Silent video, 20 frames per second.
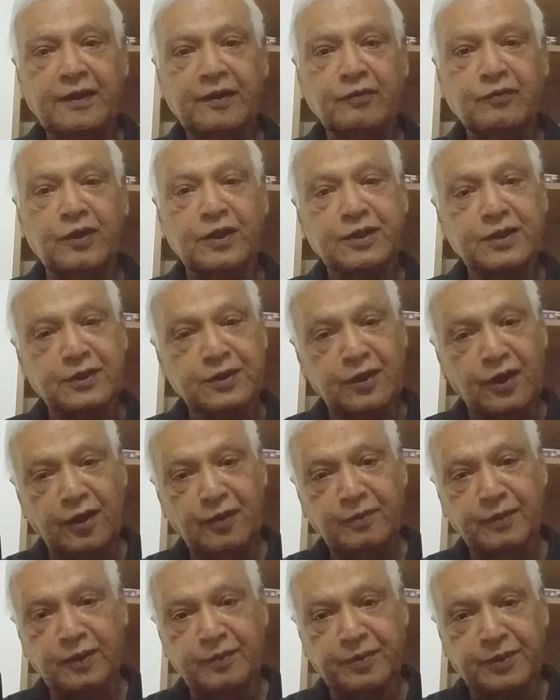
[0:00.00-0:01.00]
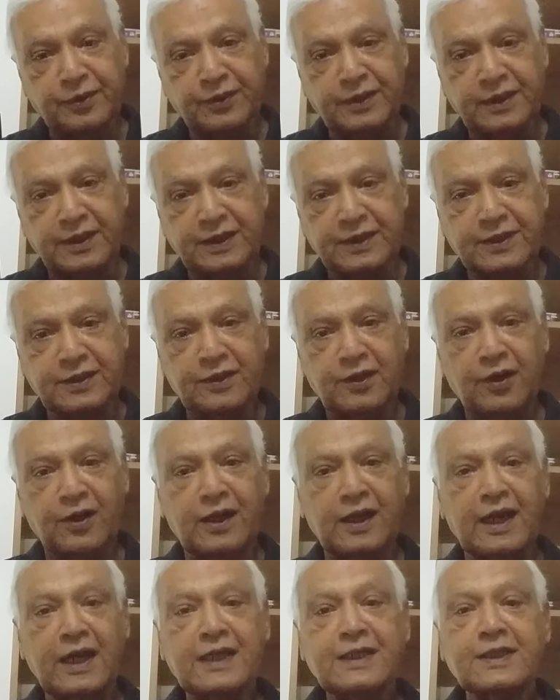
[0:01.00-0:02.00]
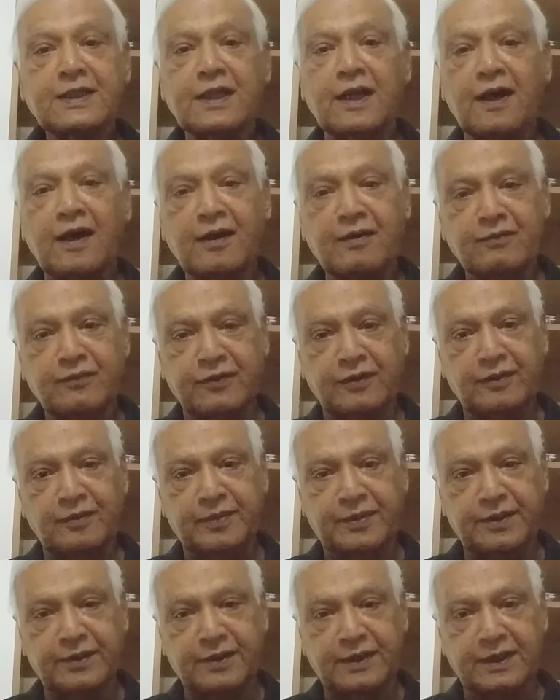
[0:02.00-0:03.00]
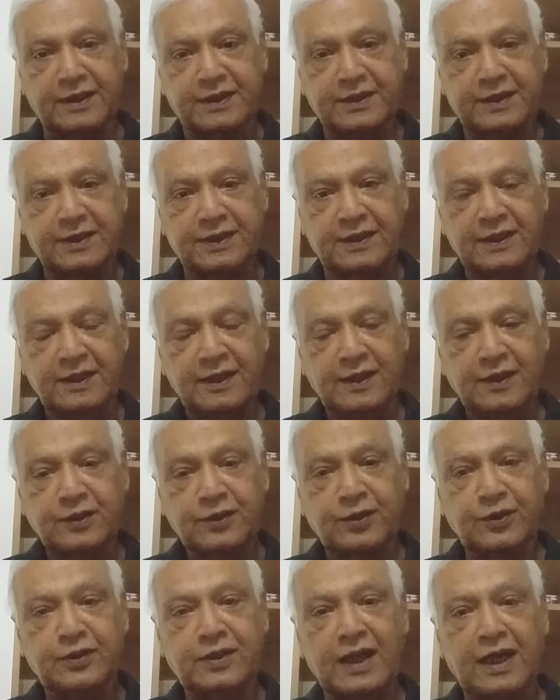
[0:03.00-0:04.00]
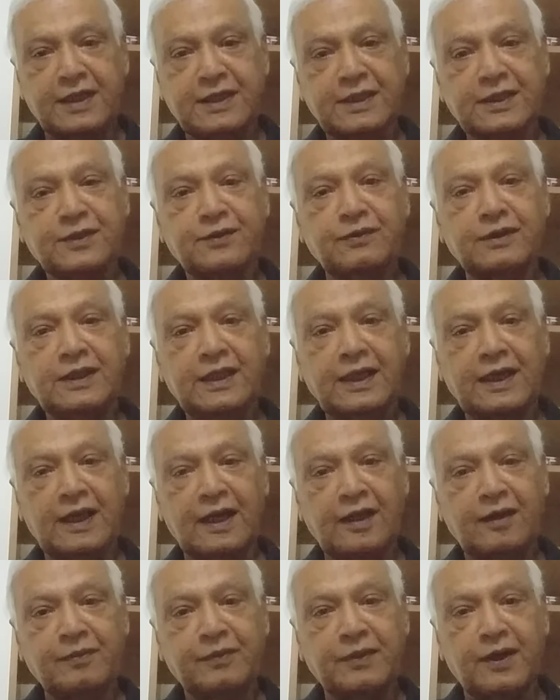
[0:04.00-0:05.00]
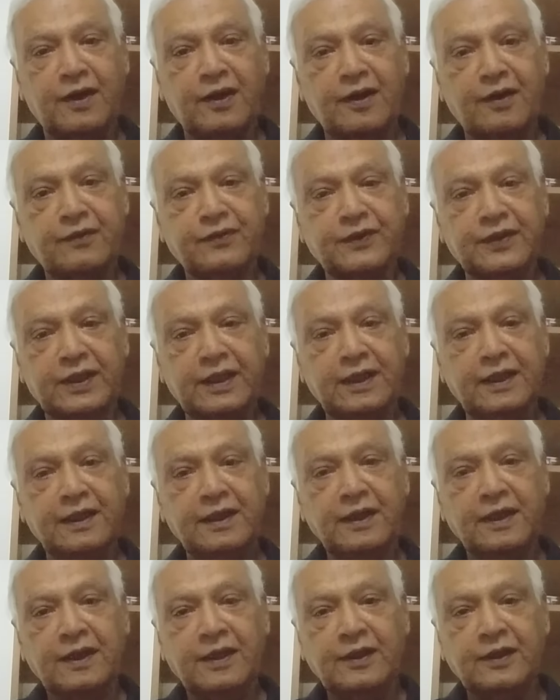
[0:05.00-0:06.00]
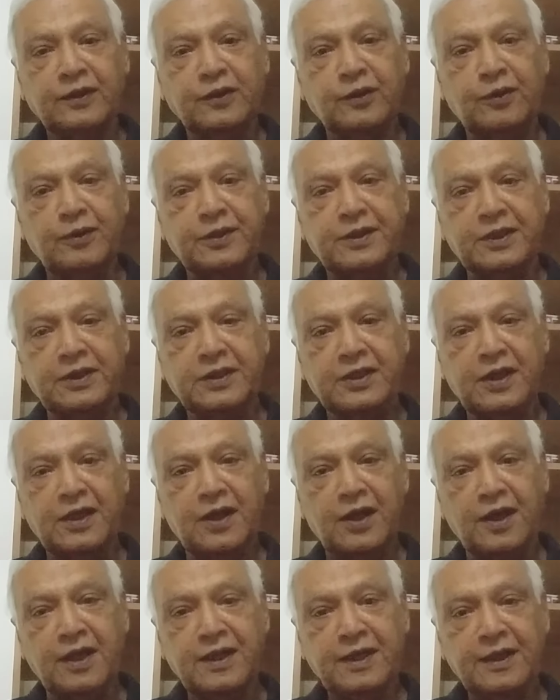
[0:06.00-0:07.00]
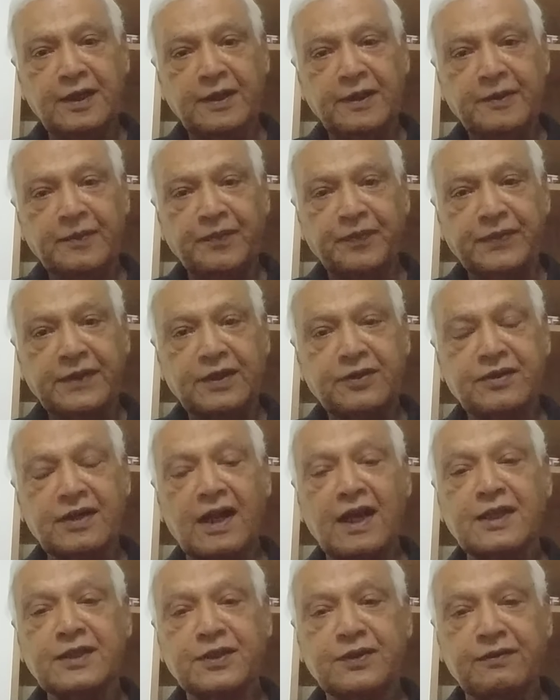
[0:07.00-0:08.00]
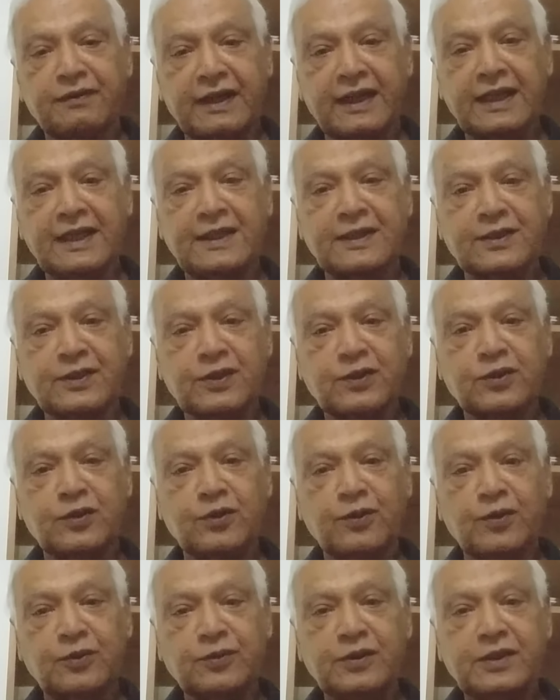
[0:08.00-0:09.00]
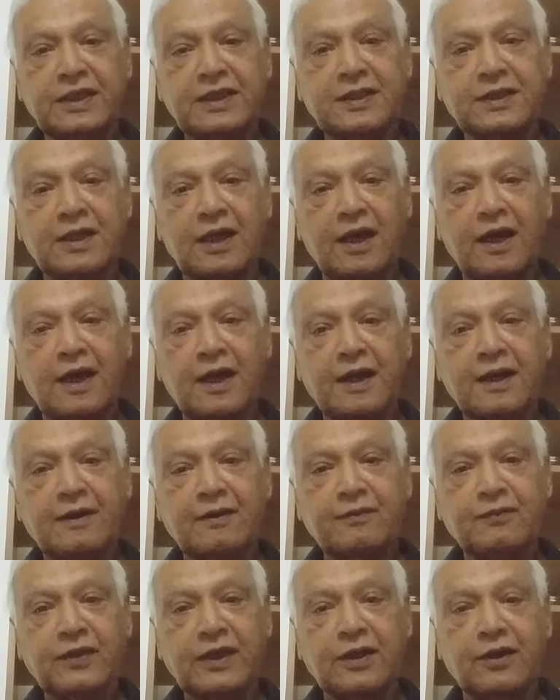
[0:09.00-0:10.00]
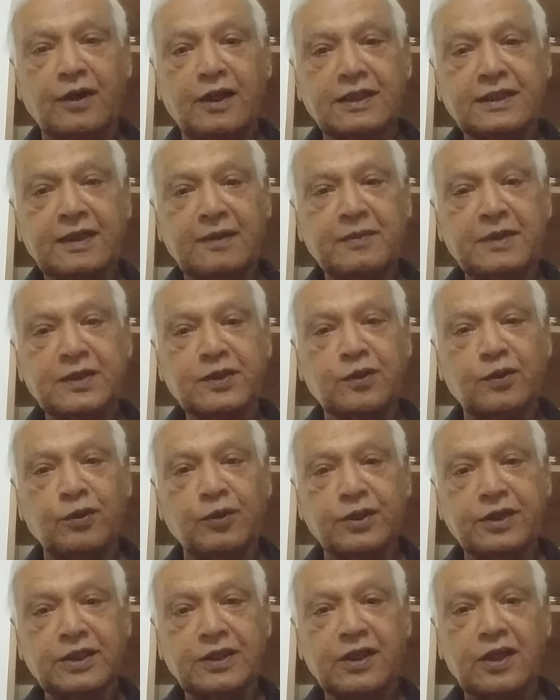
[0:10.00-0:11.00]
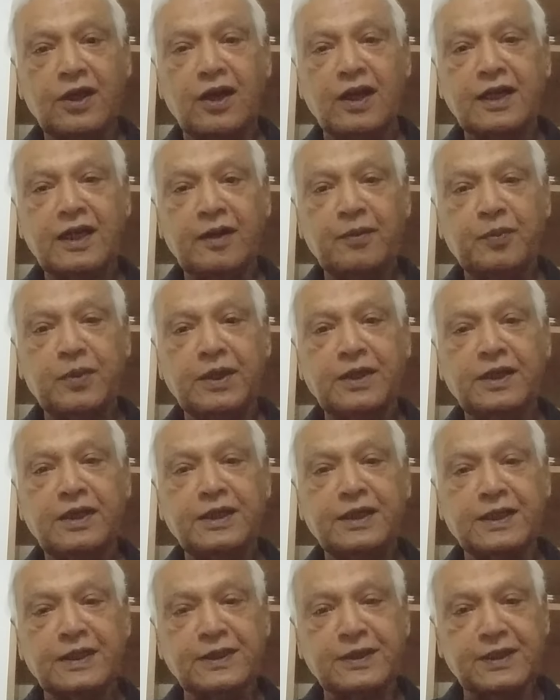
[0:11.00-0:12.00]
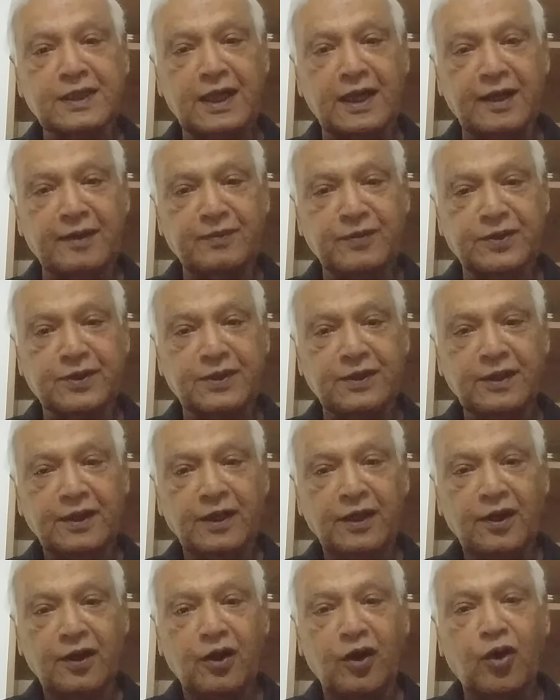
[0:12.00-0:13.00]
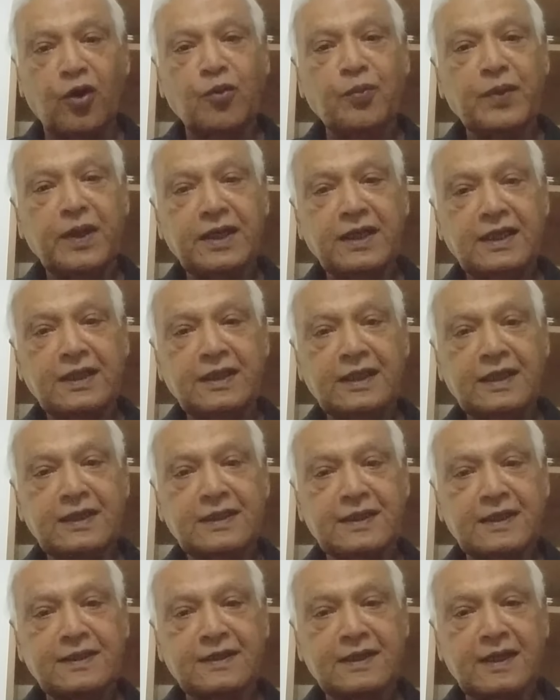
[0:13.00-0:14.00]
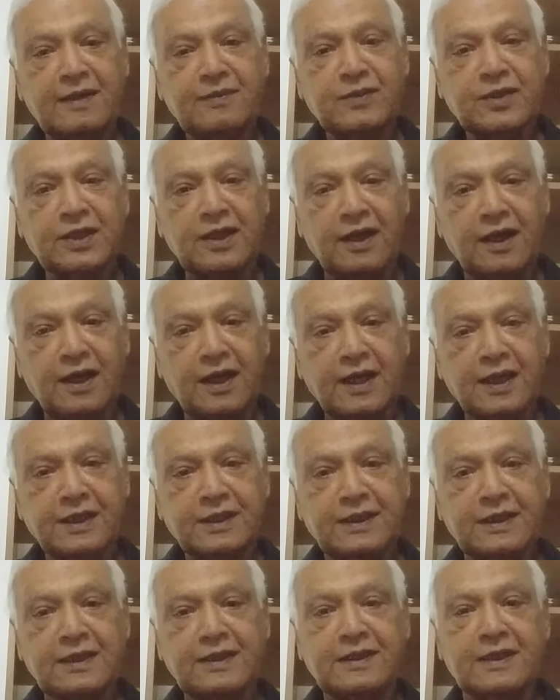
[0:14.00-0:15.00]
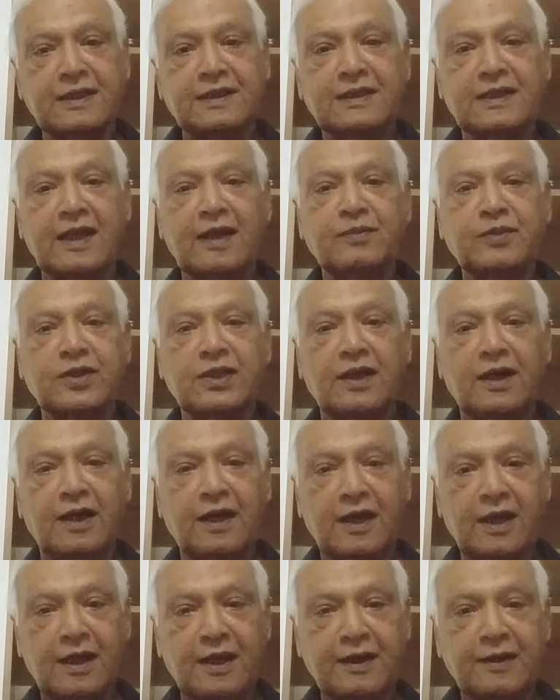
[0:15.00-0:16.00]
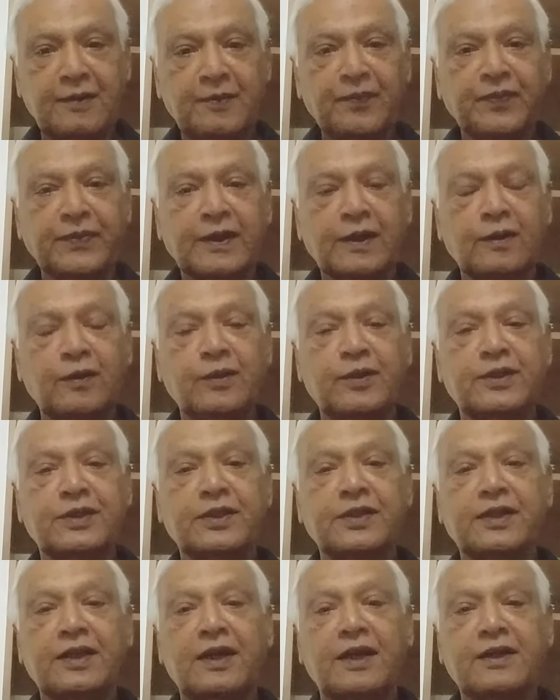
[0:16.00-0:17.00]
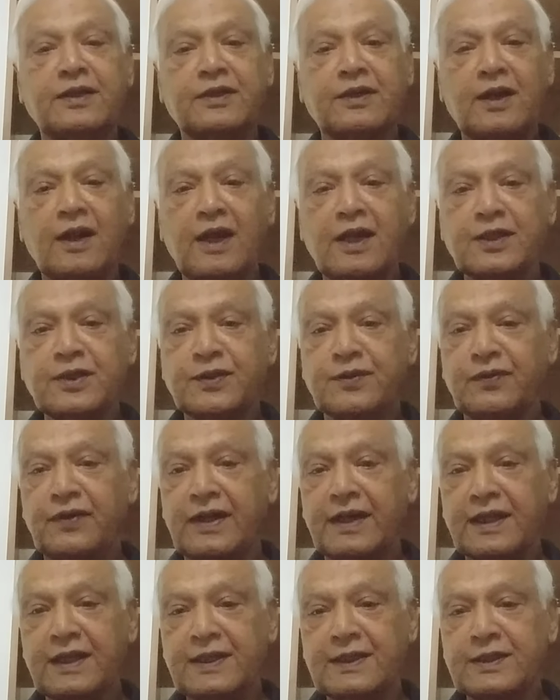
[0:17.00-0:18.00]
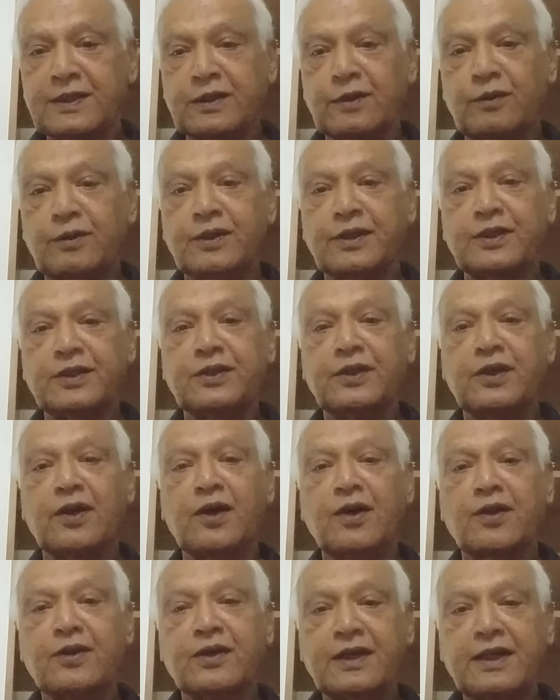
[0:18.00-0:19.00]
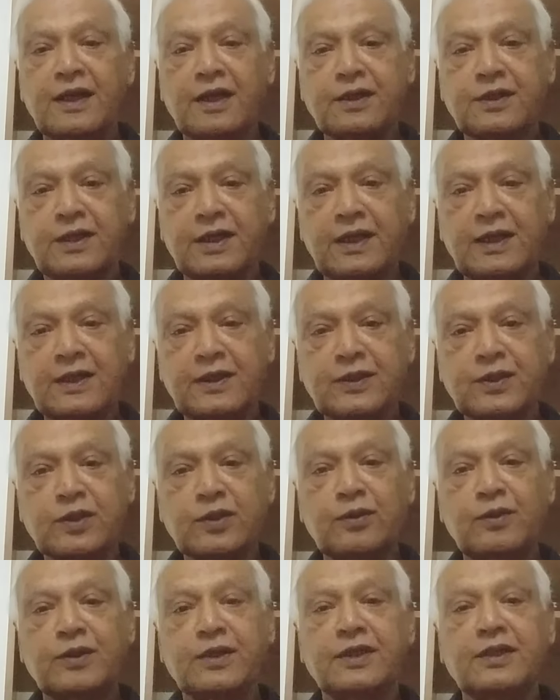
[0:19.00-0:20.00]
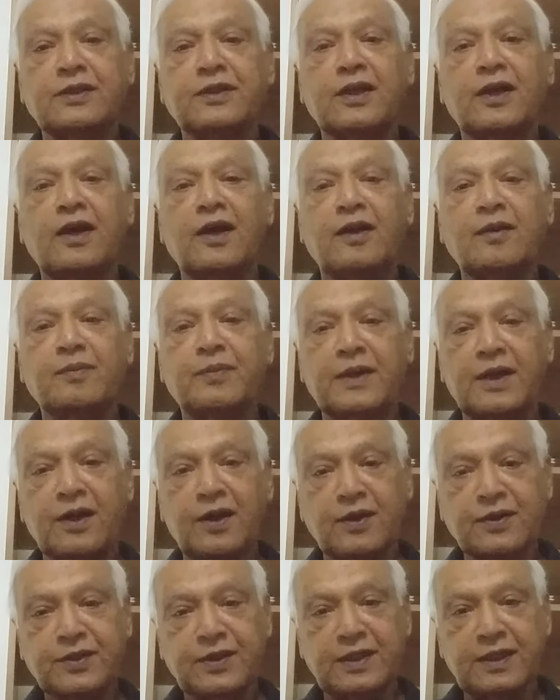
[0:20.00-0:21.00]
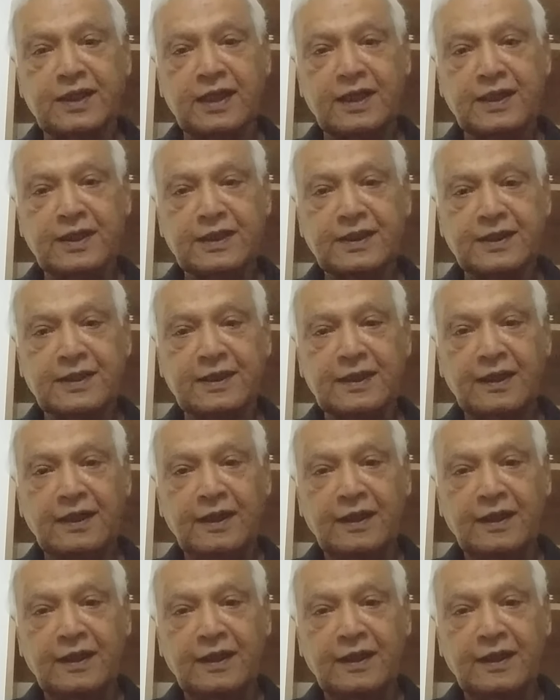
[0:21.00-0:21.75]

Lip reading: water soluble products or less harmful products. So that is with the help of the glutathione transferase. So these are, we call them as glutathione dependent enzymes. How many these enzymes are? These enzymes are glutathione transferase, glutathione reductase, glutathione peroxidase,